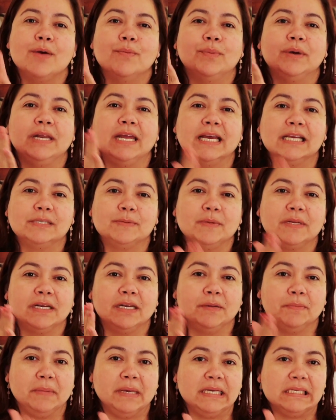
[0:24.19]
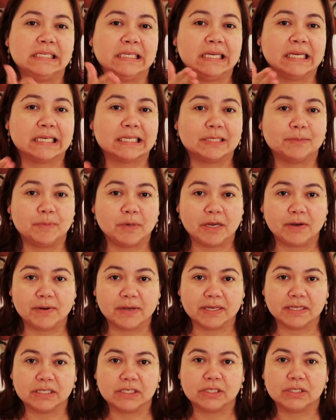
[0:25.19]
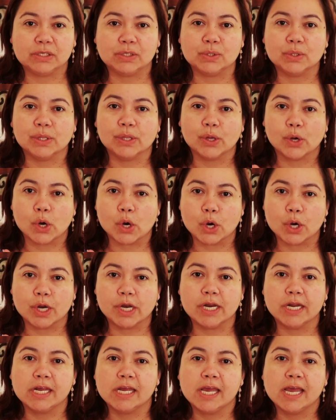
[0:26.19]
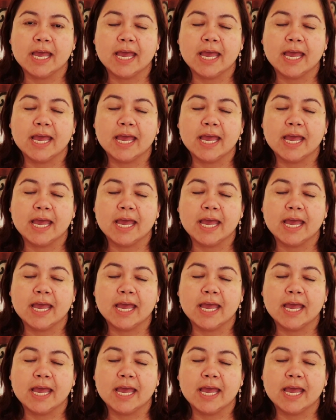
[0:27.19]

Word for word: but it has been an amazing experience to learn